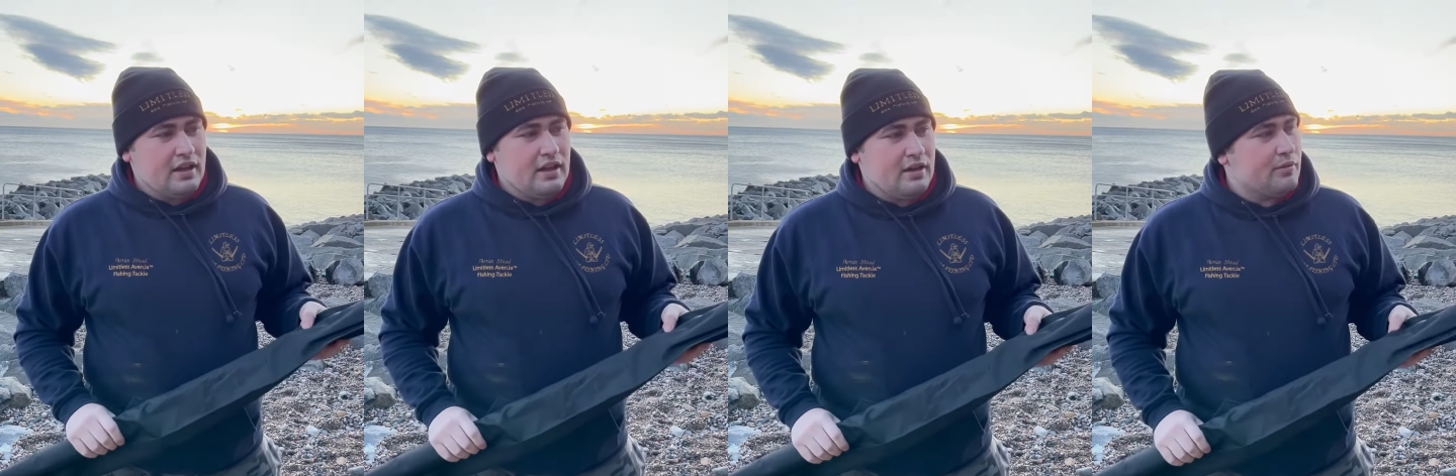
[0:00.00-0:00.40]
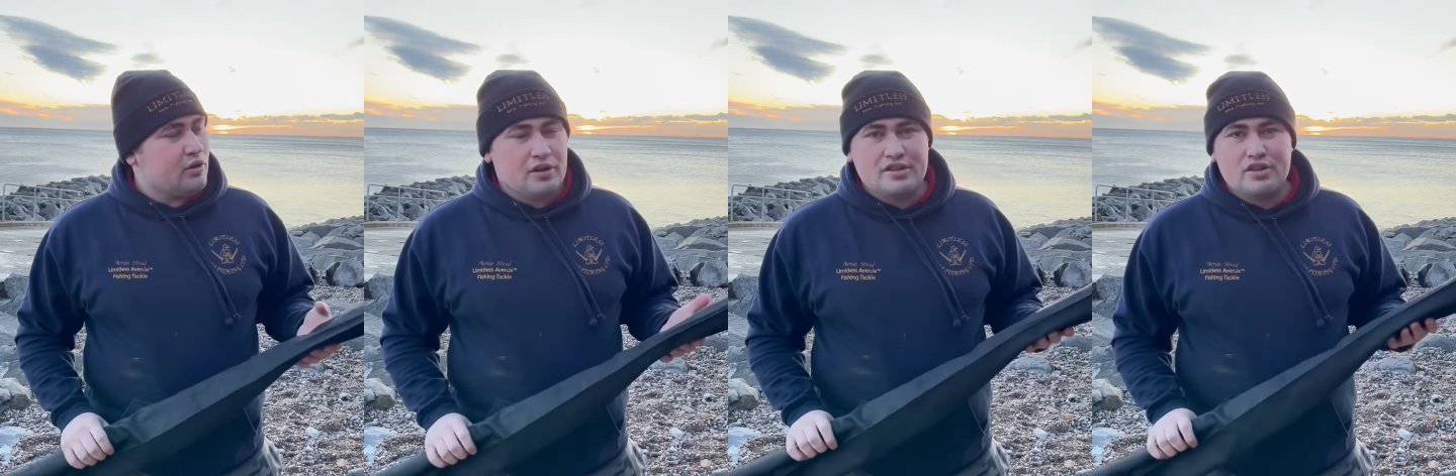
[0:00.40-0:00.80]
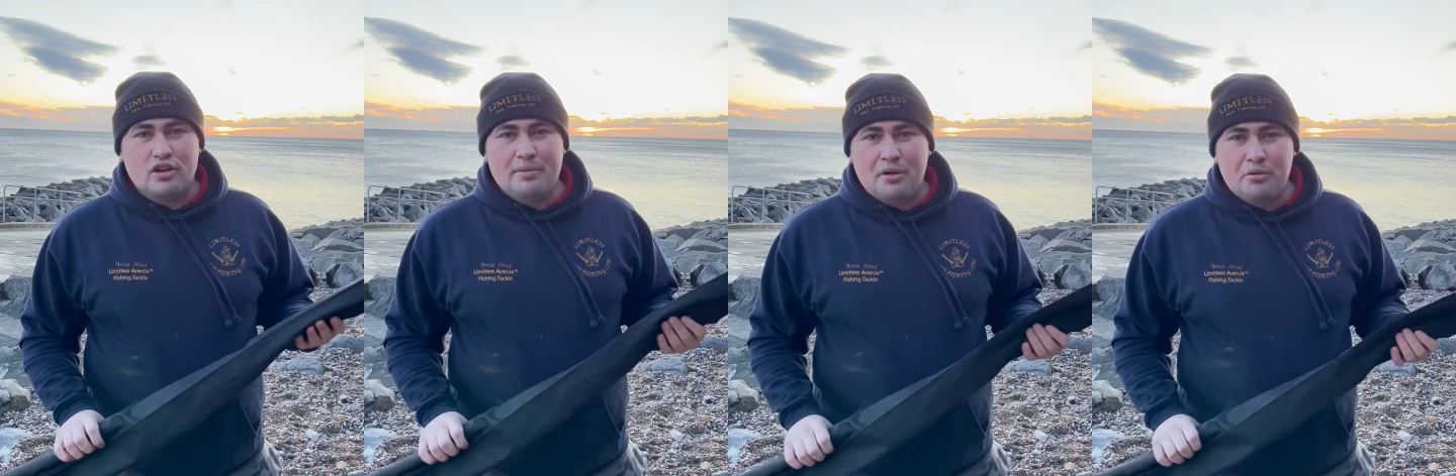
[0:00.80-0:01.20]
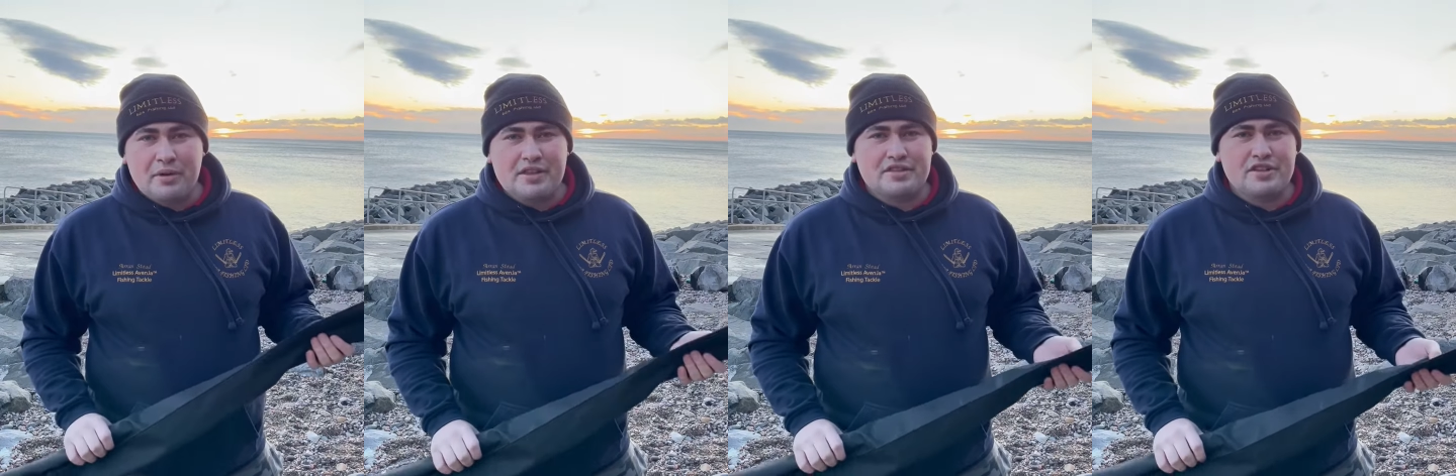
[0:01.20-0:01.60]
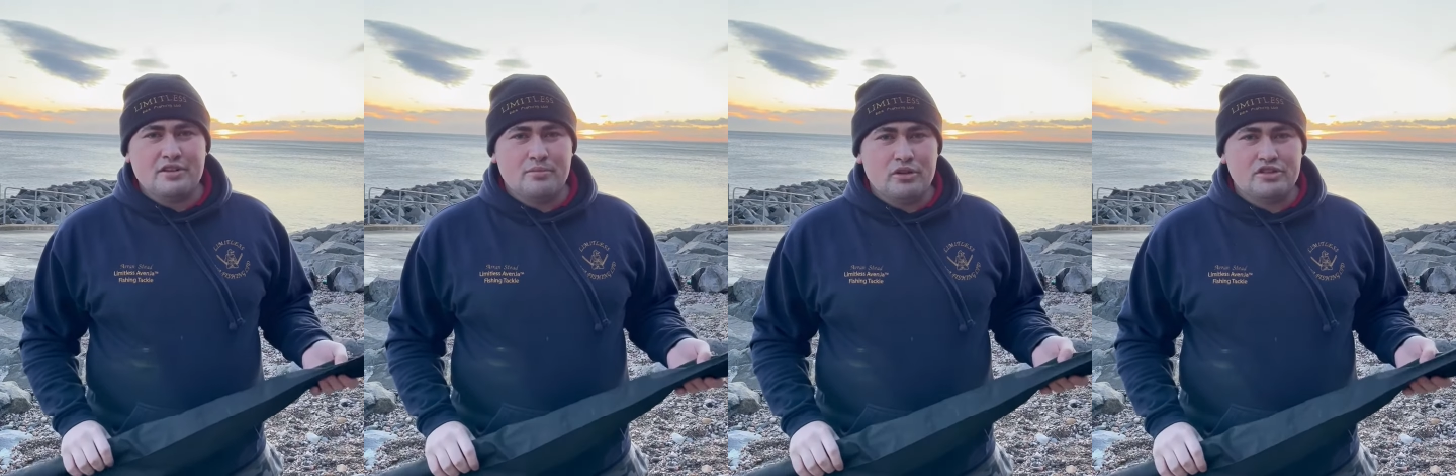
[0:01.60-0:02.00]
I'm not going to talk about the weather
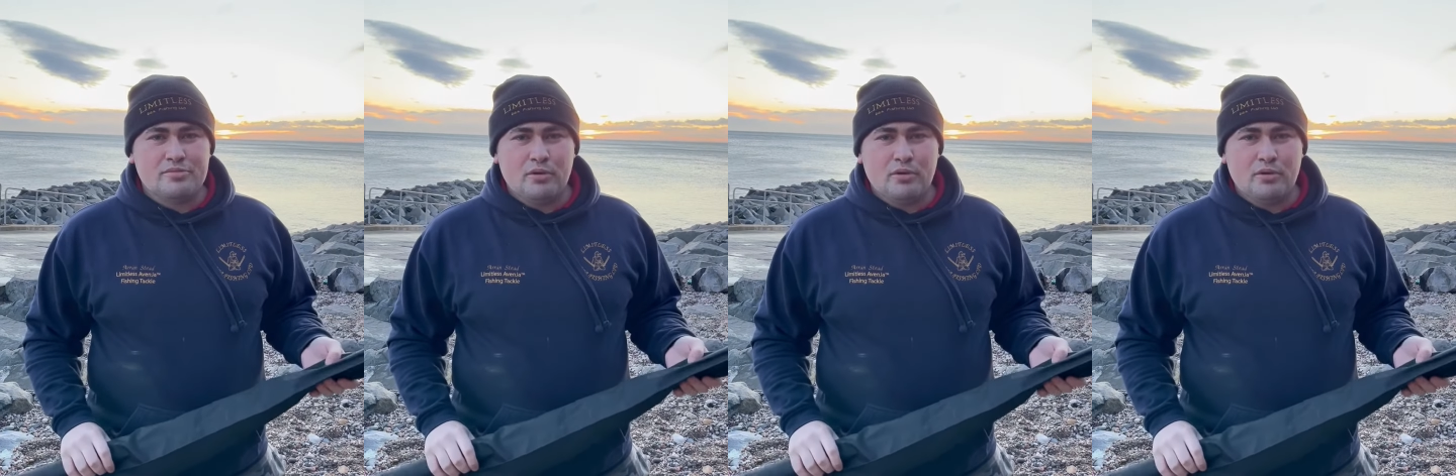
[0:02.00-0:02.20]
too much,